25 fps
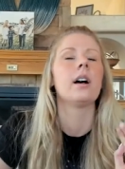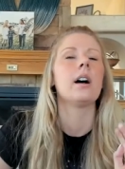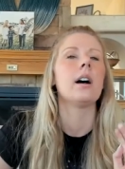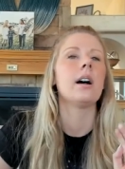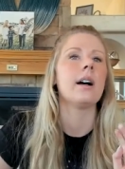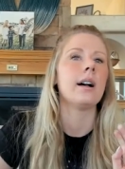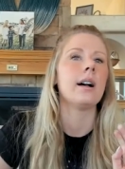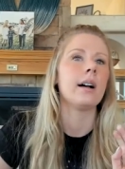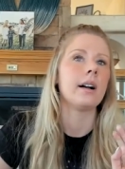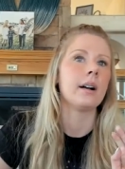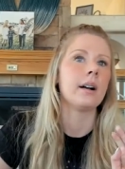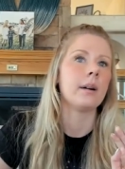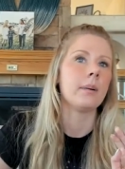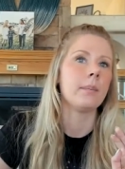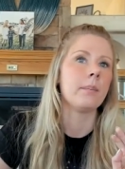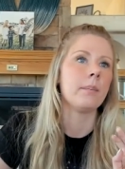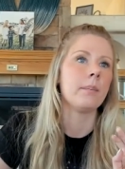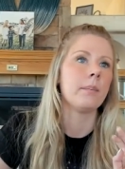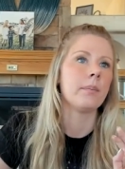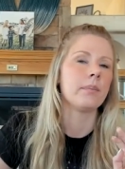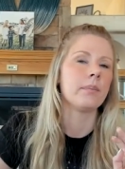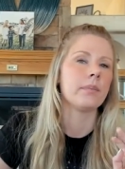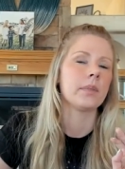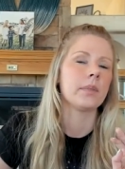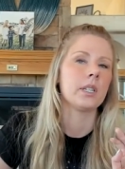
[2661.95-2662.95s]

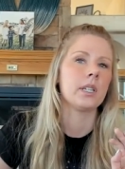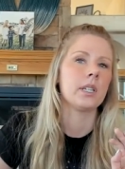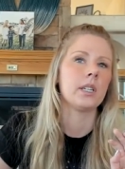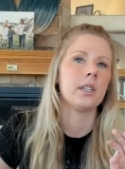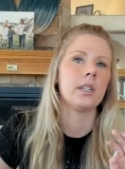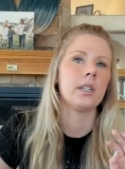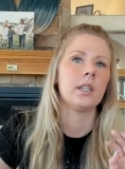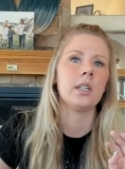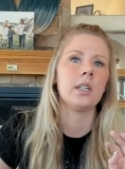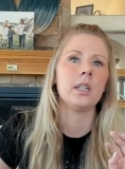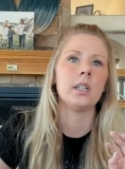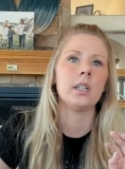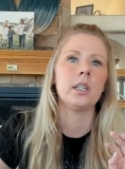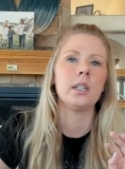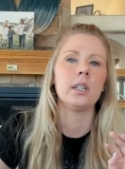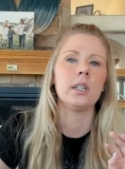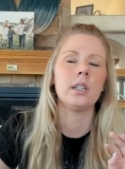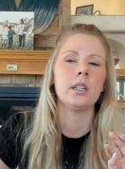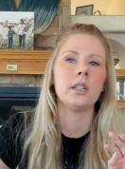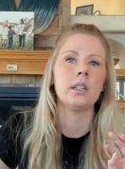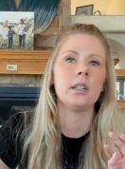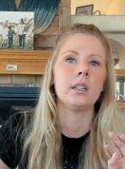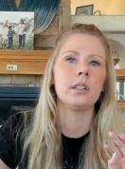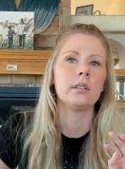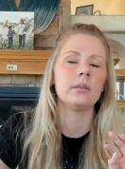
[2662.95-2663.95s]
Um,
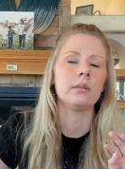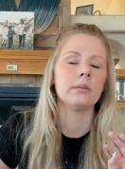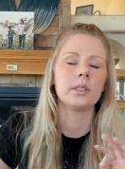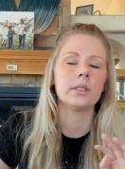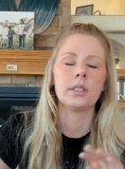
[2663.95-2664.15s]
he,